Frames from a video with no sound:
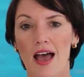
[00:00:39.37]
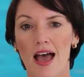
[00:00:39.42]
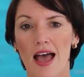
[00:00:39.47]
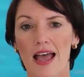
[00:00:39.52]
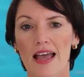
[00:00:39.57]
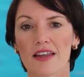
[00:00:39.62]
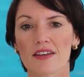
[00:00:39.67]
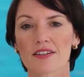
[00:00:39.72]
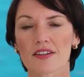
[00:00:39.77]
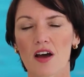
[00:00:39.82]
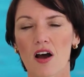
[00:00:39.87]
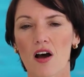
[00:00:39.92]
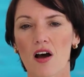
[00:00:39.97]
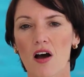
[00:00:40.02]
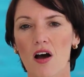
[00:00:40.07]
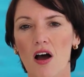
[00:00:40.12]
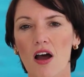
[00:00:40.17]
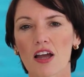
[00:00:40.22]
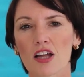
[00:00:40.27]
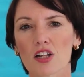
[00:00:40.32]
And
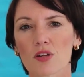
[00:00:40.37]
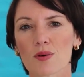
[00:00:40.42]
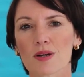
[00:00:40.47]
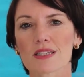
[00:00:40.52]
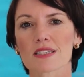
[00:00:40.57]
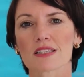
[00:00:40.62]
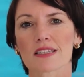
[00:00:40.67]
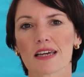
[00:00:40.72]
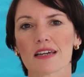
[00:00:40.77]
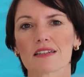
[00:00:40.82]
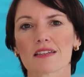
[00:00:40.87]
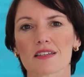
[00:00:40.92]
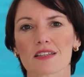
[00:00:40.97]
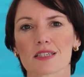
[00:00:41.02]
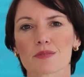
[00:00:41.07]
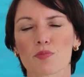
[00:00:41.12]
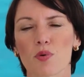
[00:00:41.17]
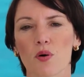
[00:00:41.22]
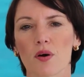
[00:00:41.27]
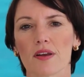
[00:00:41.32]
I always get to
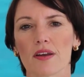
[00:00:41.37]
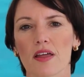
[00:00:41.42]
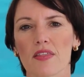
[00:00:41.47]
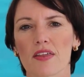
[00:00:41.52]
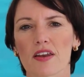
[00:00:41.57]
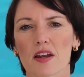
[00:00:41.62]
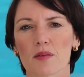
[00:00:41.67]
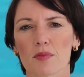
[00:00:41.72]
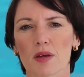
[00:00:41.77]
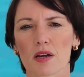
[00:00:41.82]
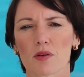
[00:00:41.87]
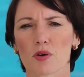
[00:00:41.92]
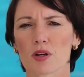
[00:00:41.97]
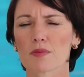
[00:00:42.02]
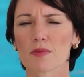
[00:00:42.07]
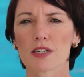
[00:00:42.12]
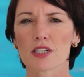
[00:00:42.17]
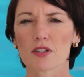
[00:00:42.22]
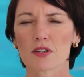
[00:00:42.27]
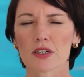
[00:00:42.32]
this point and then I'm like, what am
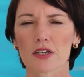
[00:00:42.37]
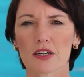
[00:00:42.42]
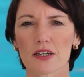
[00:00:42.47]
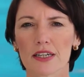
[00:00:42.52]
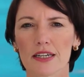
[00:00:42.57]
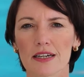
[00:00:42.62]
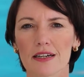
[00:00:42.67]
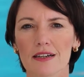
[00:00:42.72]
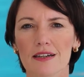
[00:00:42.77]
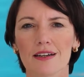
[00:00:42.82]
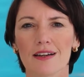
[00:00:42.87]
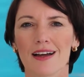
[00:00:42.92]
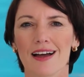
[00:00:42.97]
I doing on here?